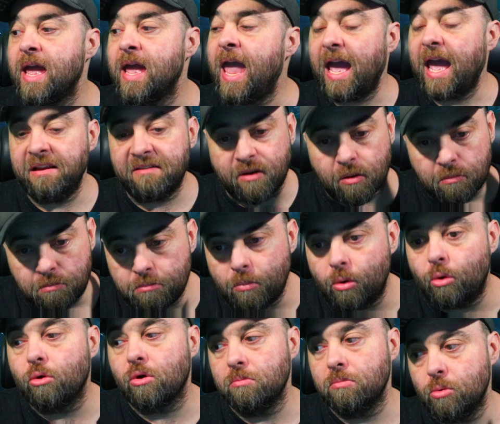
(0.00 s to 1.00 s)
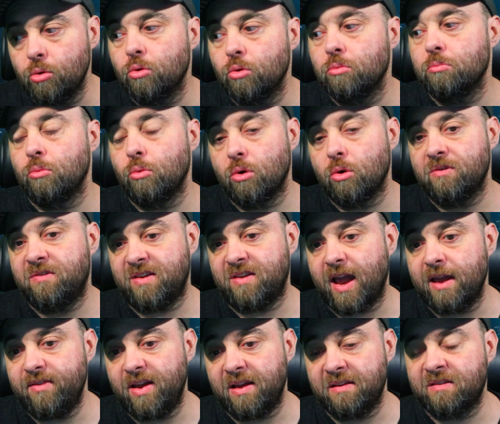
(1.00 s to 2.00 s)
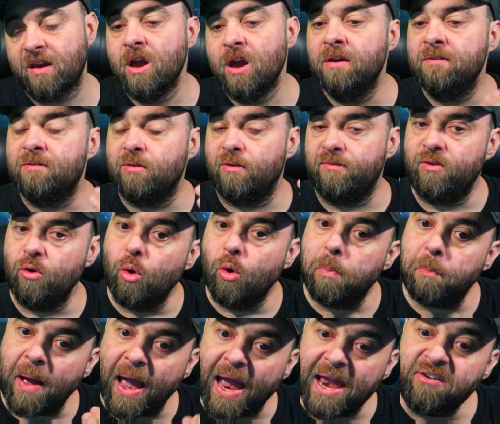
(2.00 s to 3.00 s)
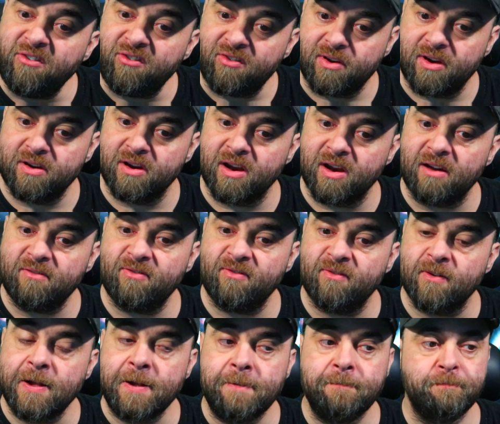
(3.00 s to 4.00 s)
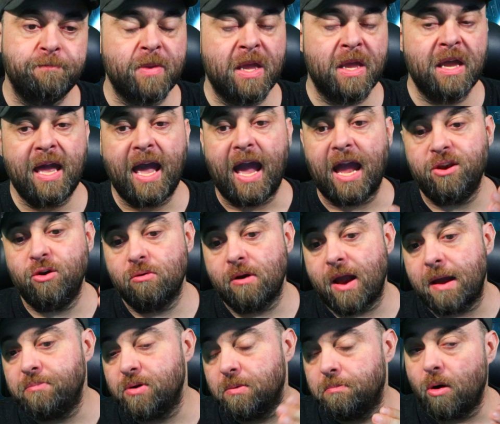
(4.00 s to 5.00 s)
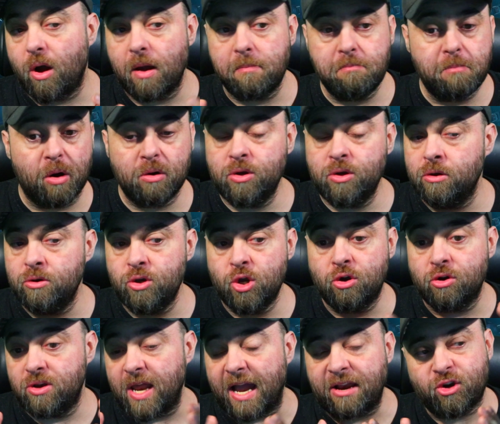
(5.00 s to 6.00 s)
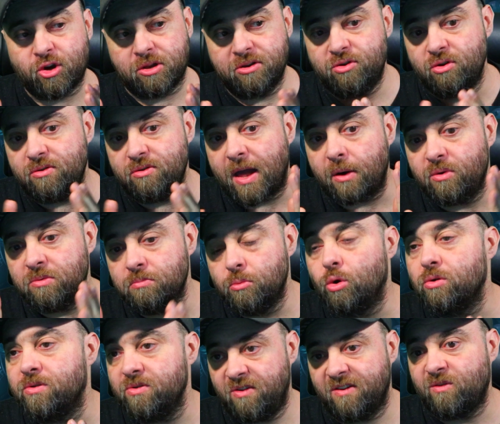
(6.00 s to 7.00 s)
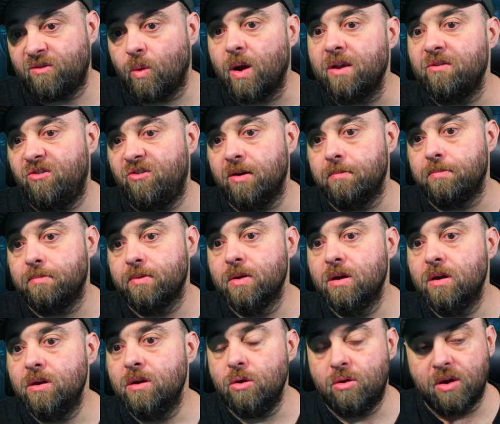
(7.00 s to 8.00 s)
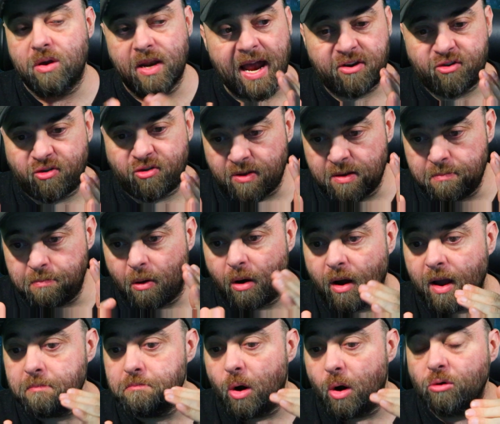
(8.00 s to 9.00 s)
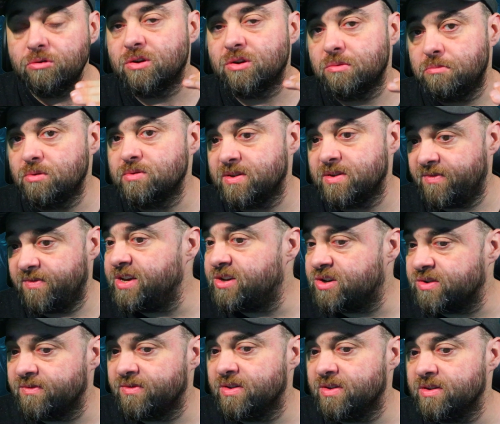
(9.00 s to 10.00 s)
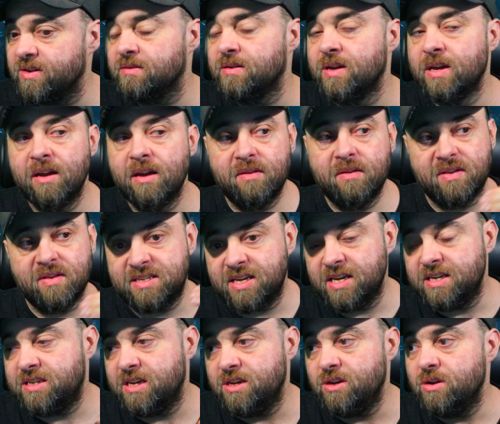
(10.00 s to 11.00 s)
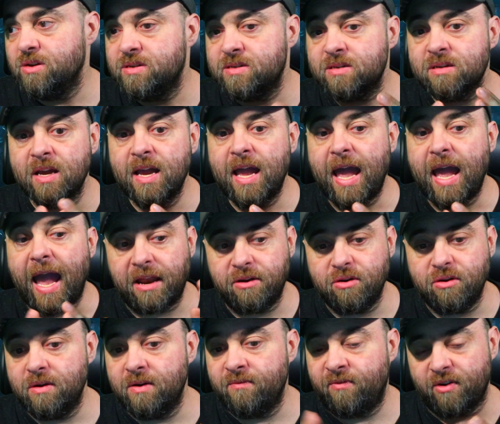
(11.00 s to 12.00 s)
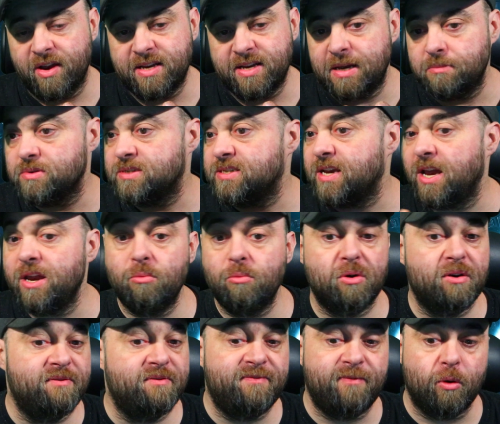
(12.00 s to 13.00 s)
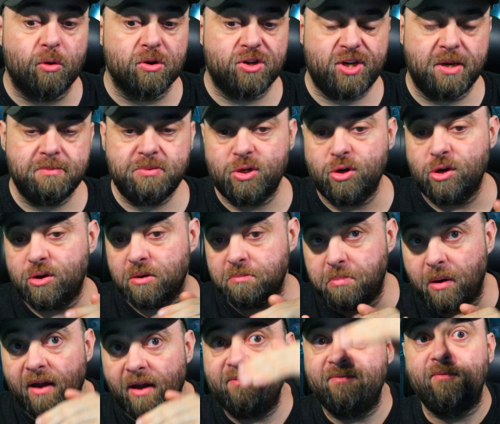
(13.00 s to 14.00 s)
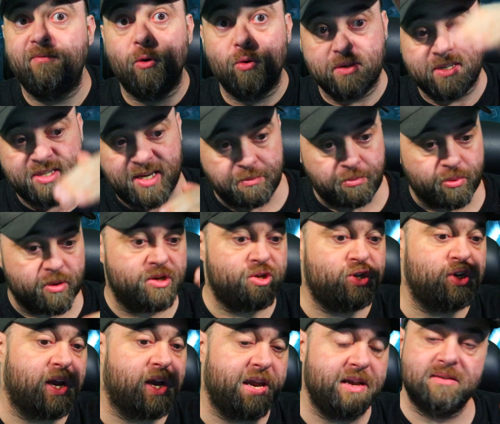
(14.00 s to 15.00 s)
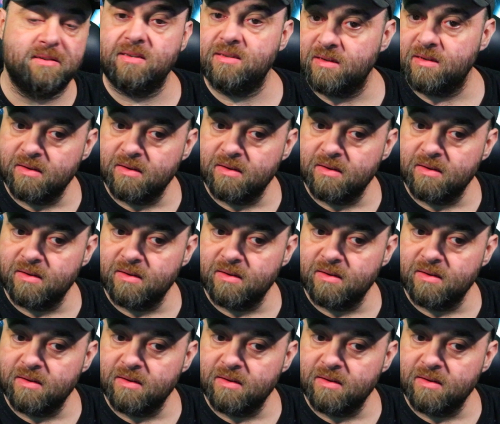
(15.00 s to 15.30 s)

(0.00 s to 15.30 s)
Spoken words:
and he's got more and more and more savings. So if you're patient enough and you were able to buy, you could actually do that with more than just one ship. You could actually buy multiples of each of the CCUs, and you, for example, say you wanted 4 ships, you could buy 4 separate chains